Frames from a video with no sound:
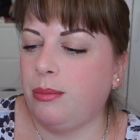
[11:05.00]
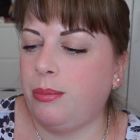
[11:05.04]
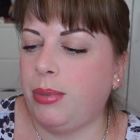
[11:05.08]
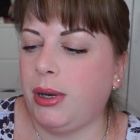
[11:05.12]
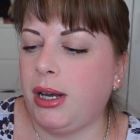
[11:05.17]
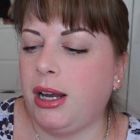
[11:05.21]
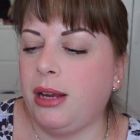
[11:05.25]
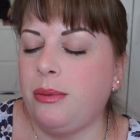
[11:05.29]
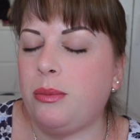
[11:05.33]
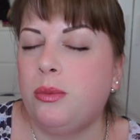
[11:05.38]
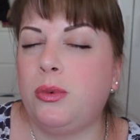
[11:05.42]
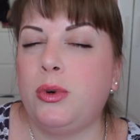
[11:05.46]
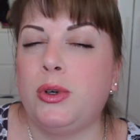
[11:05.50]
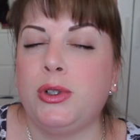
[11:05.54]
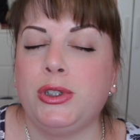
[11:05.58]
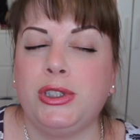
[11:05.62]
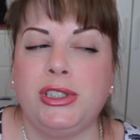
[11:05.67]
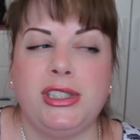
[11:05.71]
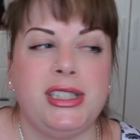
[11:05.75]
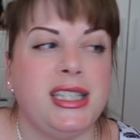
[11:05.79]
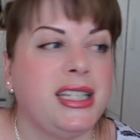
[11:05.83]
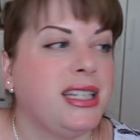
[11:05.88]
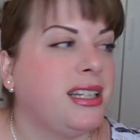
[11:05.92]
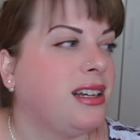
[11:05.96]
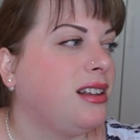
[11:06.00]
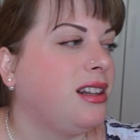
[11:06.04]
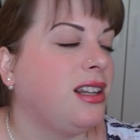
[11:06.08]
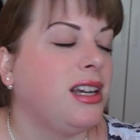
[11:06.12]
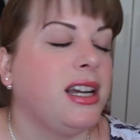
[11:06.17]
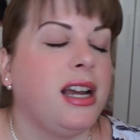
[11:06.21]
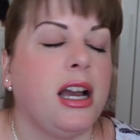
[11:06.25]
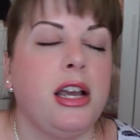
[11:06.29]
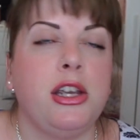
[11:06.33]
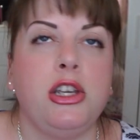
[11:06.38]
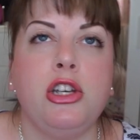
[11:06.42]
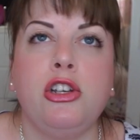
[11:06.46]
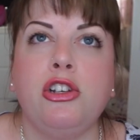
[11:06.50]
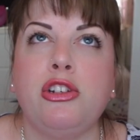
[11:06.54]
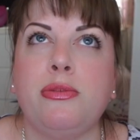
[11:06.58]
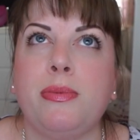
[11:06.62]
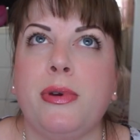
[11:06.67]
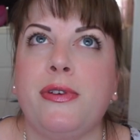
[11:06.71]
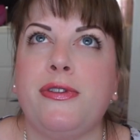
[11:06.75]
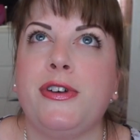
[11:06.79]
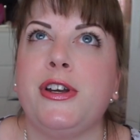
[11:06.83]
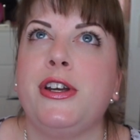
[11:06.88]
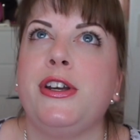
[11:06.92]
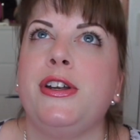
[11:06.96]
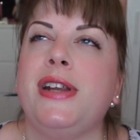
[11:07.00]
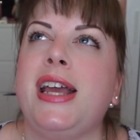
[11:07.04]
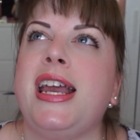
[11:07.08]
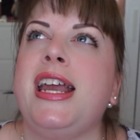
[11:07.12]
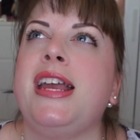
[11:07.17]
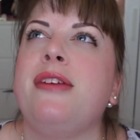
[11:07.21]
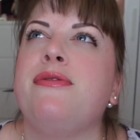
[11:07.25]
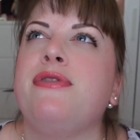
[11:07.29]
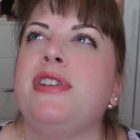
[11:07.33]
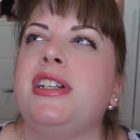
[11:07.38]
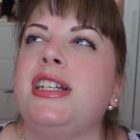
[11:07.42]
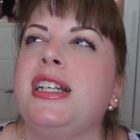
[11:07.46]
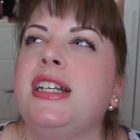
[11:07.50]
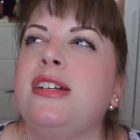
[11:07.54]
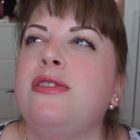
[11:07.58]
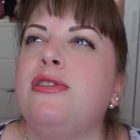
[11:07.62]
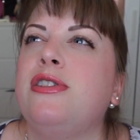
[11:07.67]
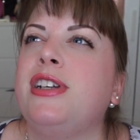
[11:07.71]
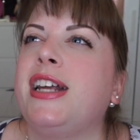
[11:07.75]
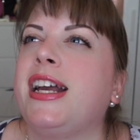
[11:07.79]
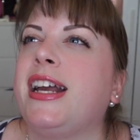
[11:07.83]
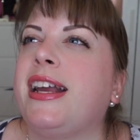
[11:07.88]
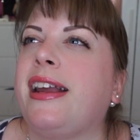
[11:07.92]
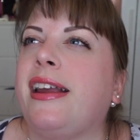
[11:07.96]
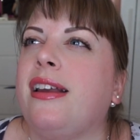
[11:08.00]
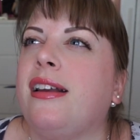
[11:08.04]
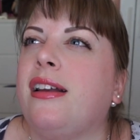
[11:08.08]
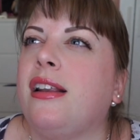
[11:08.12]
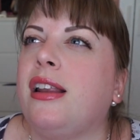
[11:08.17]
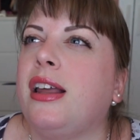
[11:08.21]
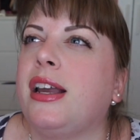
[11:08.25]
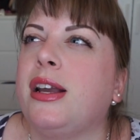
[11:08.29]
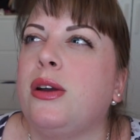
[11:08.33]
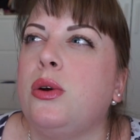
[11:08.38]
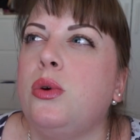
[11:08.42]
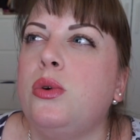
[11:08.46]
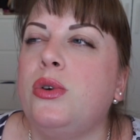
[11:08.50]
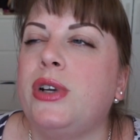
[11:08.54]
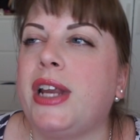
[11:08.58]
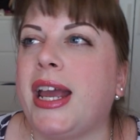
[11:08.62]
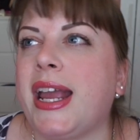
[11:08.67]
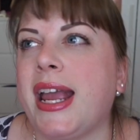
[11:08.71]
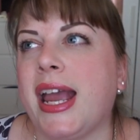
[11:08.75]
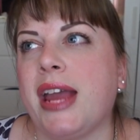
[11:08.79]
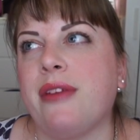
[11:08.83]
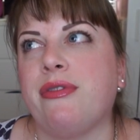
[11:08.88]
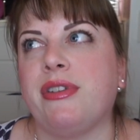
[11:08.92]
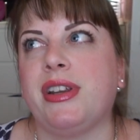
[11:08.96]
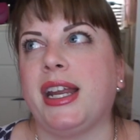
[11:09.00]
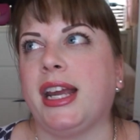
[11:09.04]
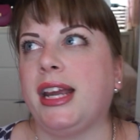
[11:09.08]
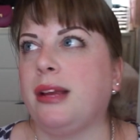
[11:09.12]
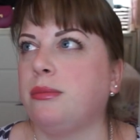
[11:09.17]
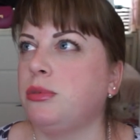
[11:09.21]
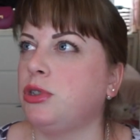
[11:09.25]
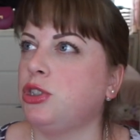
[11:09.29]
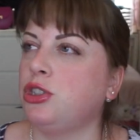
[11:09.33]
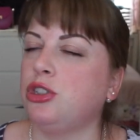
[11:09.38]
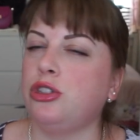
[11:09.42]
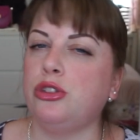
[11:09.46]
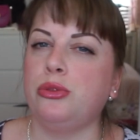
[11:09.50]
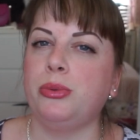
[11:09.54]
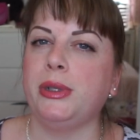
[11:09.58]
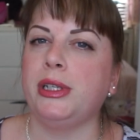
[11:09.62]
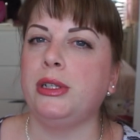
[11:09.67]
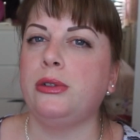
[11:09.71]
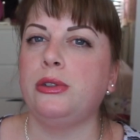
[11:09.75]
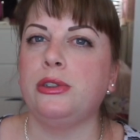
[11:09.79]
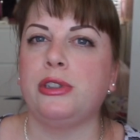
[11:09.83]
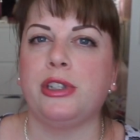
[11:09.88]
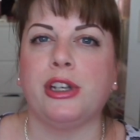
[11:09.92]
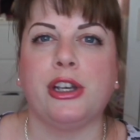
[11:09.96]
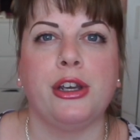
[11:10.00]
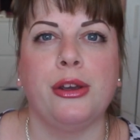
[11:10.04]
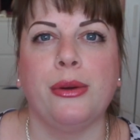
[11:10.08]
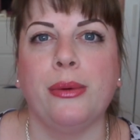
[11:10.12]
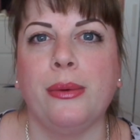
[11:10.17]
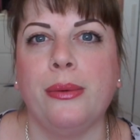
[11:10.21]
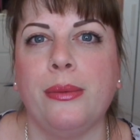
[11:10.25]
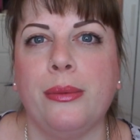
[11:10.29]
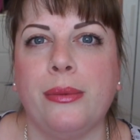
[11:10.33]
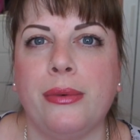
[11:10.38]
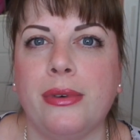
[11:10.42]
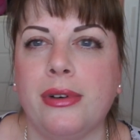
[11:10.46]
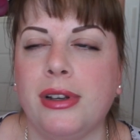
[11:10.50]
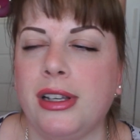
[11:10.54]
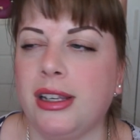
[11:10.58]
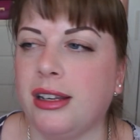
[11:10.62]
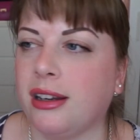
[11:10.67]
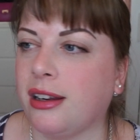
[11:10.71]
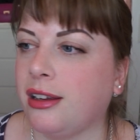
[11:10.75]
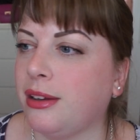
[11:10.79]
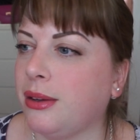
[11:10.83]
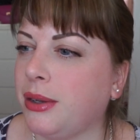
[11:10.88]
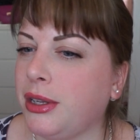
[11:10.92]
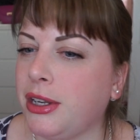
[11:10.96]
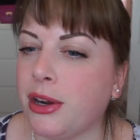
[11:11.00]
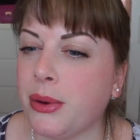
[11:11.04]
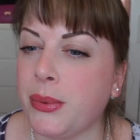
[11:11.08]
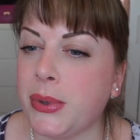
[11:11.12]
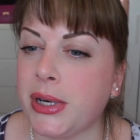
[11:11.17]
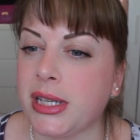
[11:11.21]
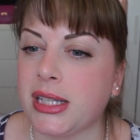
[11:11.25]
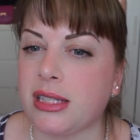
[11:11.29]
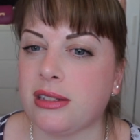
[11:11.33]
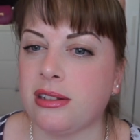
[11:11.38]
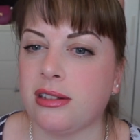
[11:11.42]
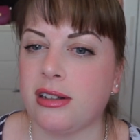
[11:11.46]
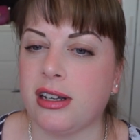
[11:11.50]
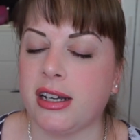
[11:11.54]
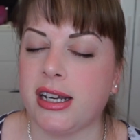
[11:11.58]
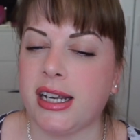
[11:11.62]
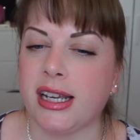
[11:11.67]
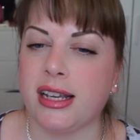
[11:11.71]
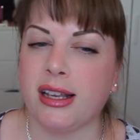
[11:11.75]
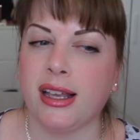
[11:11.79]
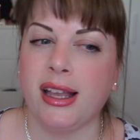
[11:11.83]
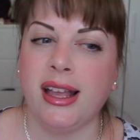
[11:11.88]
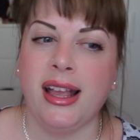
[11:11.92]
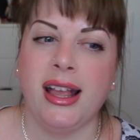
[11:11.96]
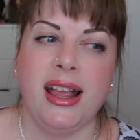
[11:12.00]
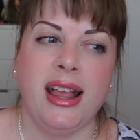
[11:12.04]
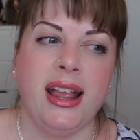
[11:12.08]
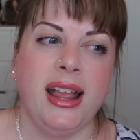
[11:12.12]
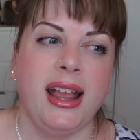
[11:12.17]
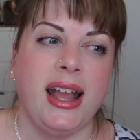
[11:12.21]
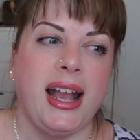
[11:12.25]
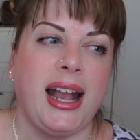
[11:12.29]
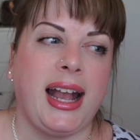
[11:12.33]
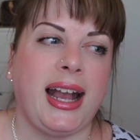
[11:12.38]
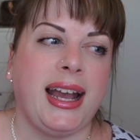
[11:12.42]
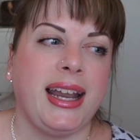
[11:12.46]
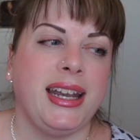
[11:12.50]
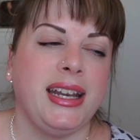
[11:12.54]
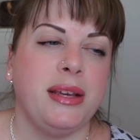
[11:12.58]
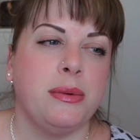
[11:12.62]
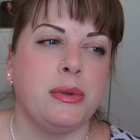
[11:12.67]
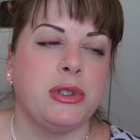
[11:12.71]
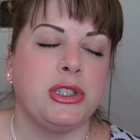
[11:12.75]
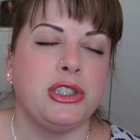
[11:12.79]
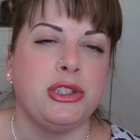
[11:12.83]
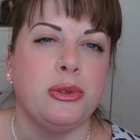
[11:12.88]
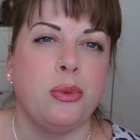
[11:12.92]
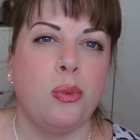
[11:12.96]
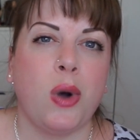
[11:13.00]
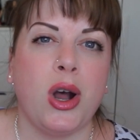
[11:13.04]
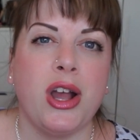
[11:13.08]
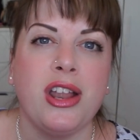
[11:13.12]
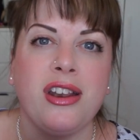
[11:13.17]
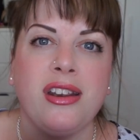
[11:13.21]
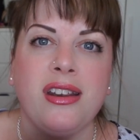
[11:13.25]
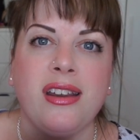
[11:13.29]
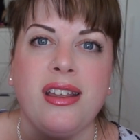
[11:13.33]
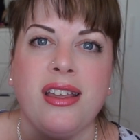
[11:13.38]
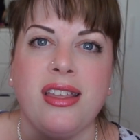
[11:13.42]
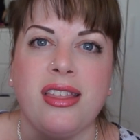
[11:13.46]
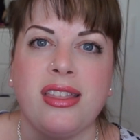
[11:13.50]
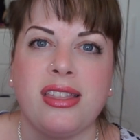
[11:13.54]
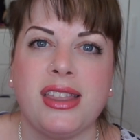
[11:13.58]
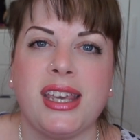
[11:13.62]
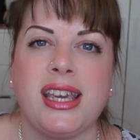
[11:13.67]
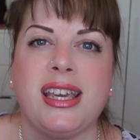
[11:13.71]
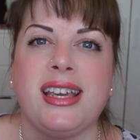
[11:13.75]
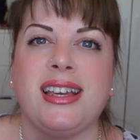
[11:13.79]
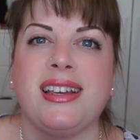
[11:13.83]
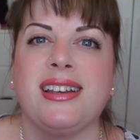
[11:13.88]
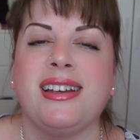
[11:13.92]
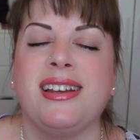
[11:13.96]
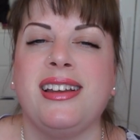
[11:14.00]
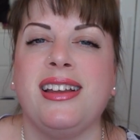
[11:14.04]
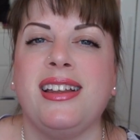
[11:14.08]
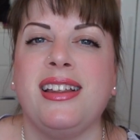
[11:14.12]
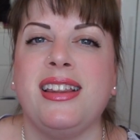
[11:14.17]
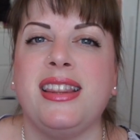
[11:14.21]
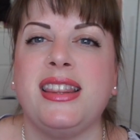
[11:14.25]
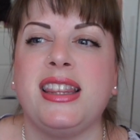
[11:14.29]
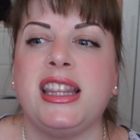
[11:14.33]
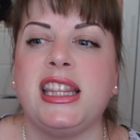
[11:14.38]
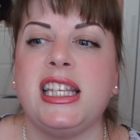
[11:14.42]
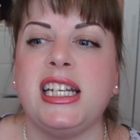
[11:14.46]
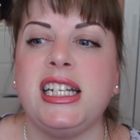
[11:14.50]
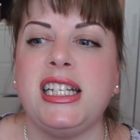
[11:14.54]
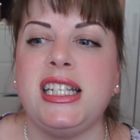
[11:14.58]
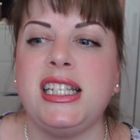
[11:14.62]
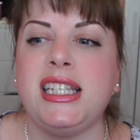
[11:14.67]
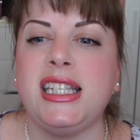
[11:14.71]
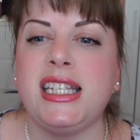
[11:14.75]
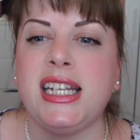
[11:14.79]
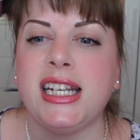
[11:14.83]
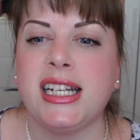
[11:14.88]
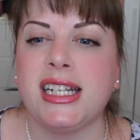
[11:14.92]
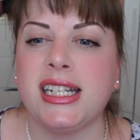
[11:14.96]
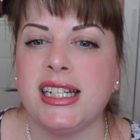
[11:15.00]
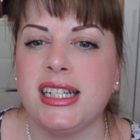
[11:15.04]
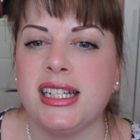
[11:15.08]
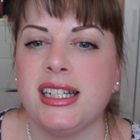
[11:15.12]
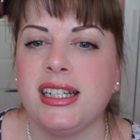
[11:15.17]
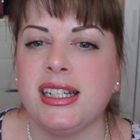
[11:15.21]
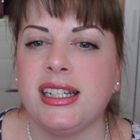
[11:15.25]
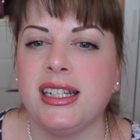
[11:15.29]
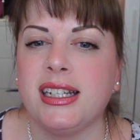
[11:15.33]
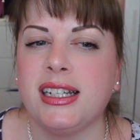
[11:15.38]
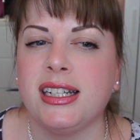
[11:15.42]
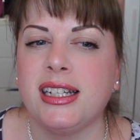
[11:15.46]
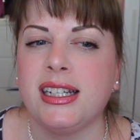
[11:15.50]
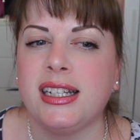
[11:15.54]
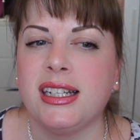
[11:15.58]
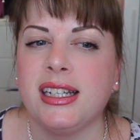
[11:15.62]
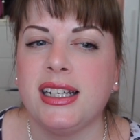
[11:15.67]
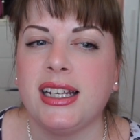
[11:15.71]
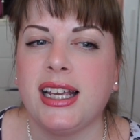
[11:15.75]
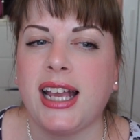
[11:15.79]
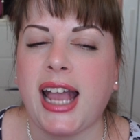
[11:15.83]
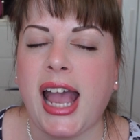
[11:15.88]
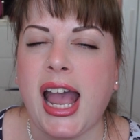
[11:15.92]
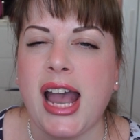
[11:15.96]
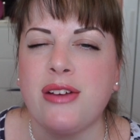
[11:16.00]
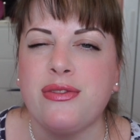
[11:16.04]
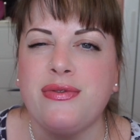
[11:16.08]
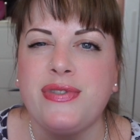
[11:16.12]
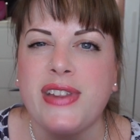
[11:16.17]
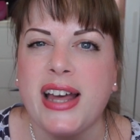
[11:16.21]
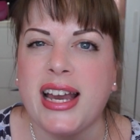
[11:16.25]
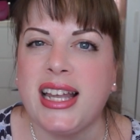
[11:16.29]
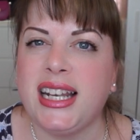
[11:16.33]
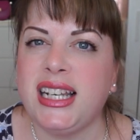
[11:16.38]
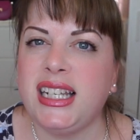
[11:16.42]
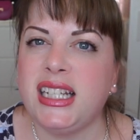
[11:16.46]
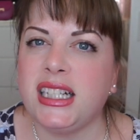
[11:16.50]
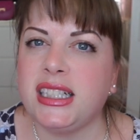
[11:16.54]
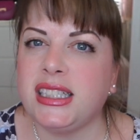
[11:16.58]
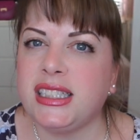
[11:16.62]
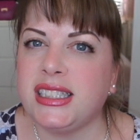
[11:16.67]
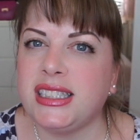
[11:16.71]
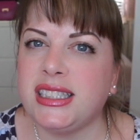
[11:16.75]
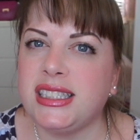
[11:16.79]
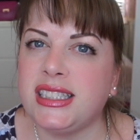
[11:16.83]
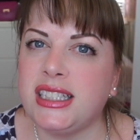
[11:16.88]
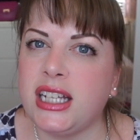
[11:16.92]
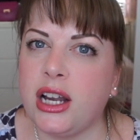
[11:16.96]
But I want it, like, I use my phone every single day, like all day, every day. I'm sure we all do, you know what it's like. And it was the one thing that didn't have that little